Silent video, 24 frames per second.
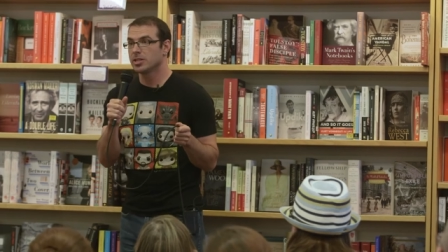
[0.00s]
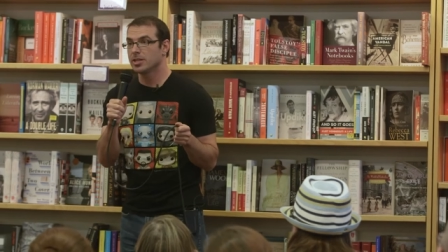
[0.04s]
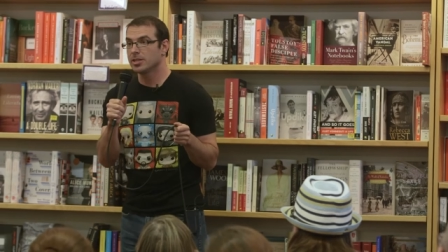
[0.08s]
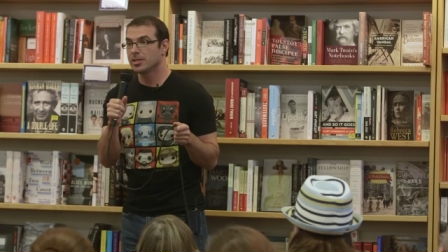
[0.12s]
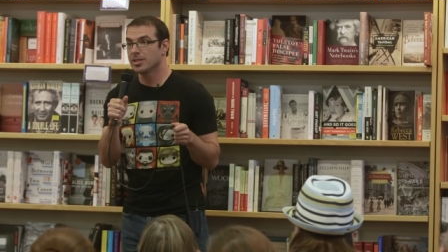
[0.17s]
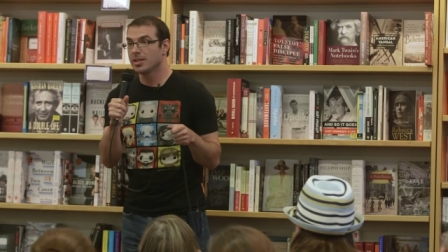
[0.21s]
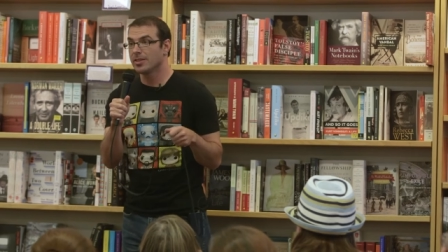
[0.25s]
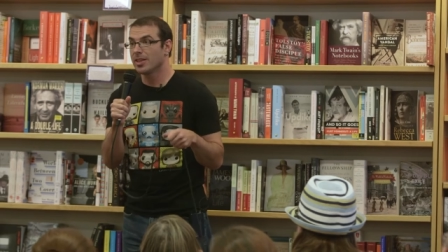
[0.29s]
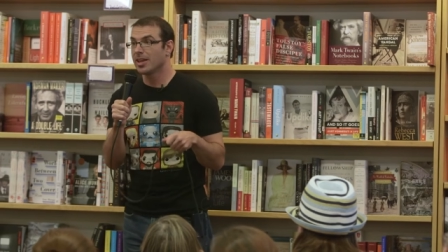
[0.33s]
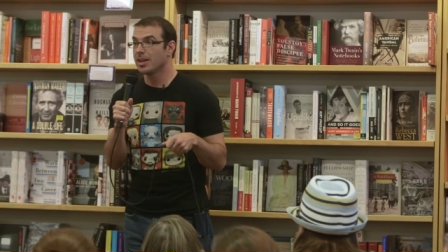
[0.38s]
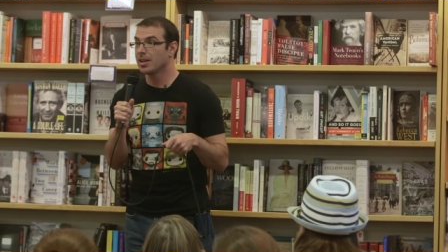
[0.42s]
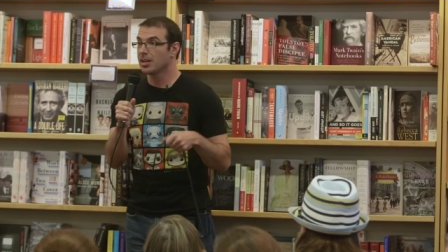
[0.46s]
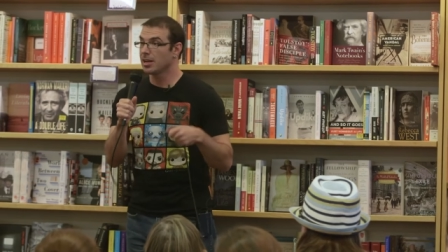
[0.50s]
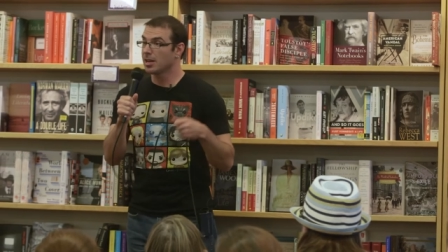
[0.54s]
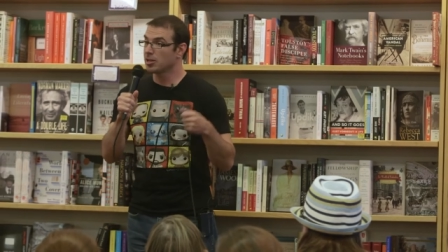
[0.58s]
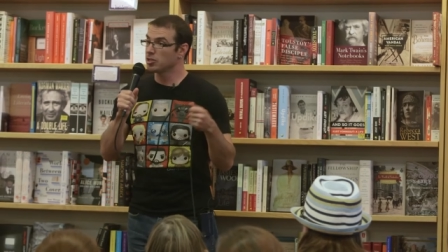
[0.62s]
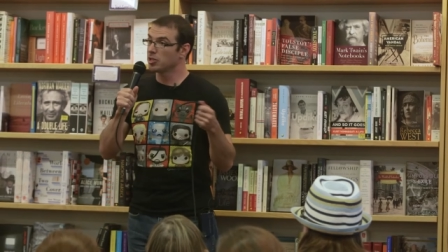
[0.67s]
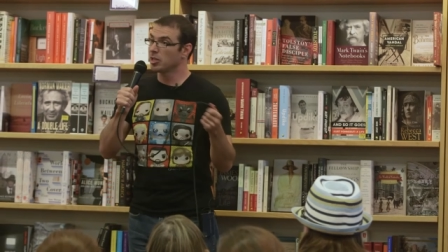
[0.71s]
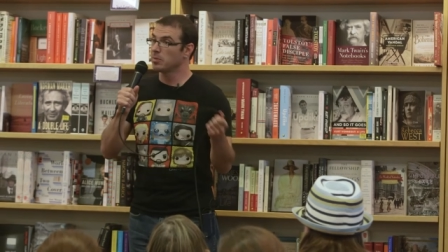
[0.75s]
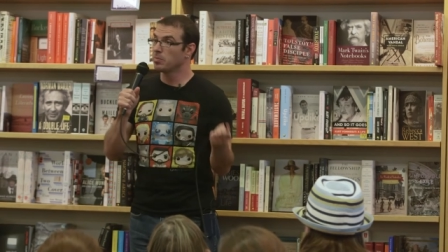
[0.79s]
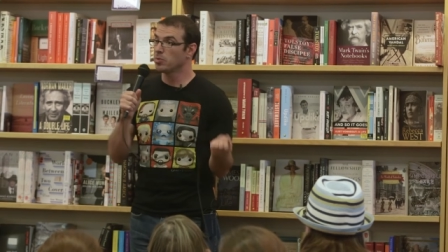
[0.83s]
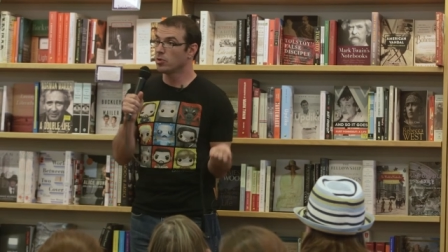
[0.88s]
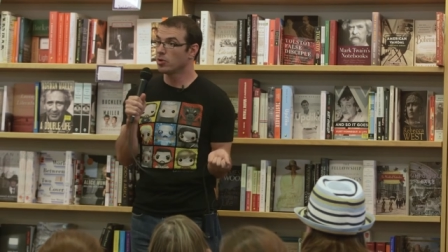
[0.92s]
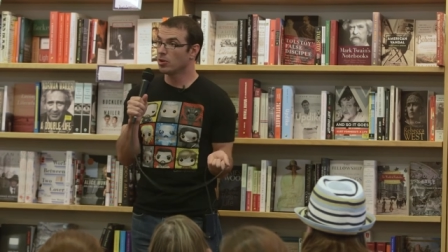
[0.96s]
is that they can
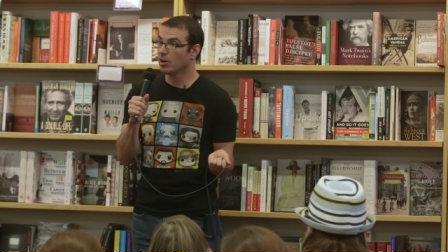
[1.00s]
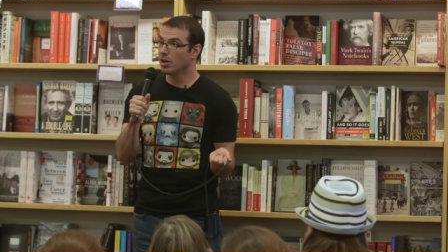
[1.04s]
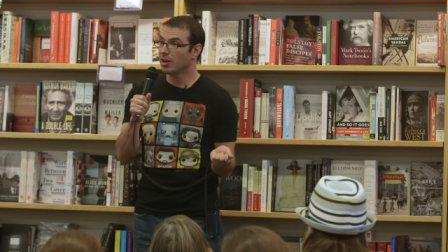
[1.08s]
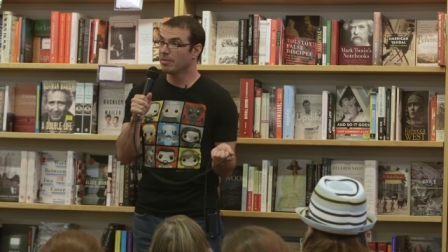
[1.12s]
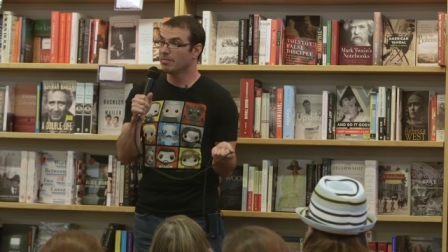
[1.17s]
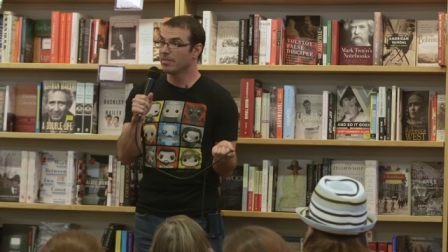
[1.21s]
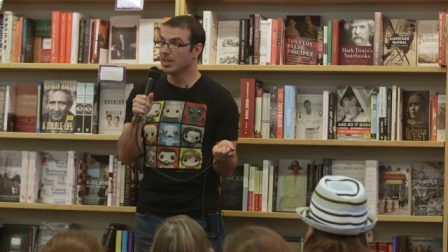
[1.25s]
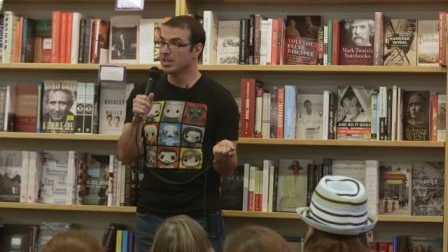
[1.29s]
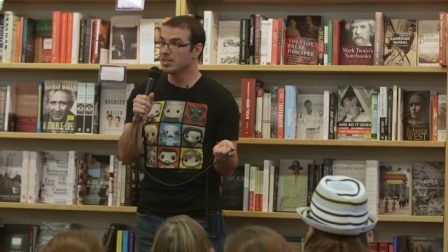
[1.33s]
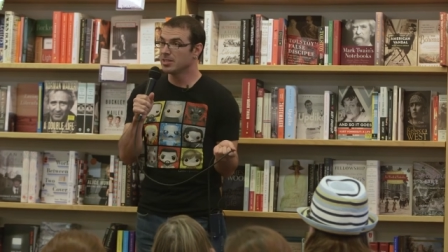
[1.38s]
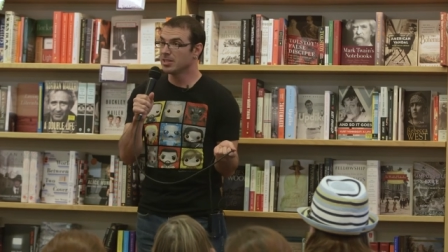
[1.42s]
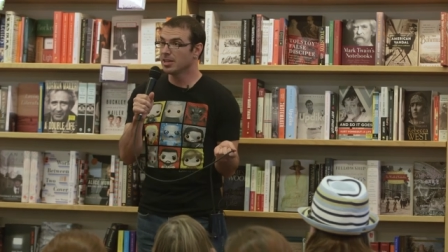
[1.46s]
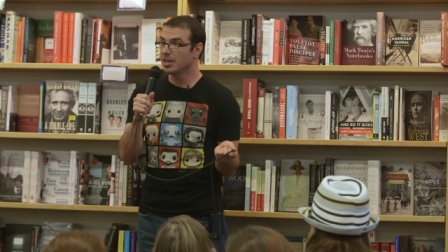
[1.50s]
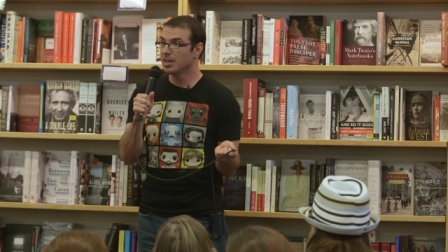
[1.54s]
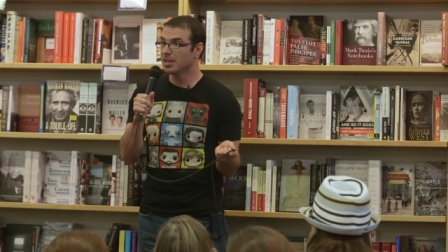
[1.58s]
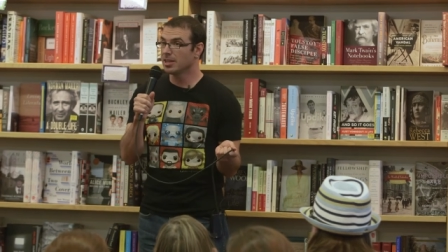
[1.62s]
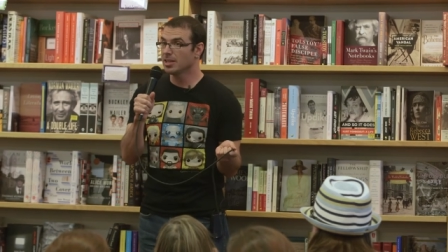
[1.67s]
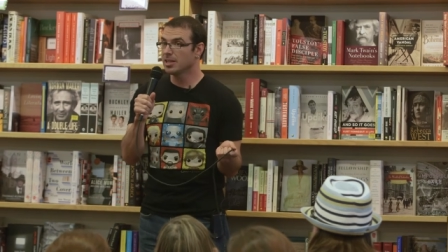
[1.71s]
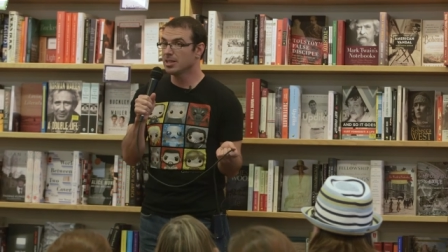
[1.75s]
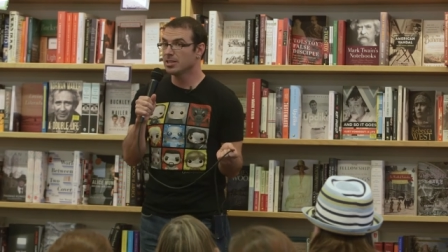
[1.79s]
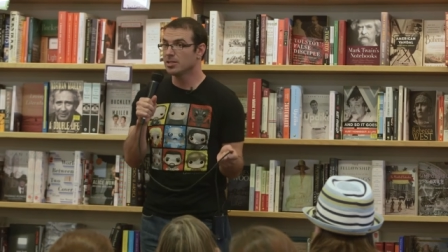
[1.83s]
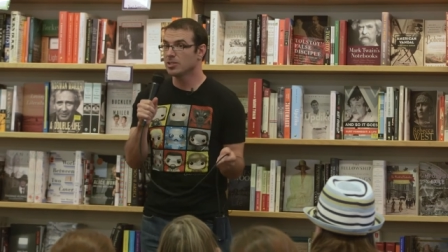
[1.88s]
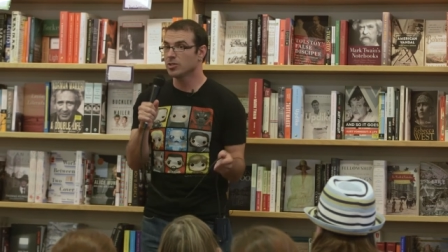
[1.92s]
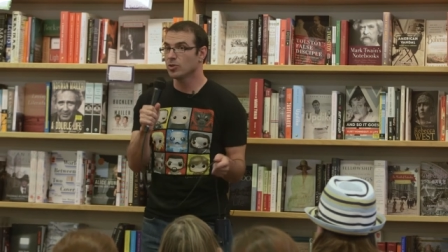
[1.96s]
actually put on events like this.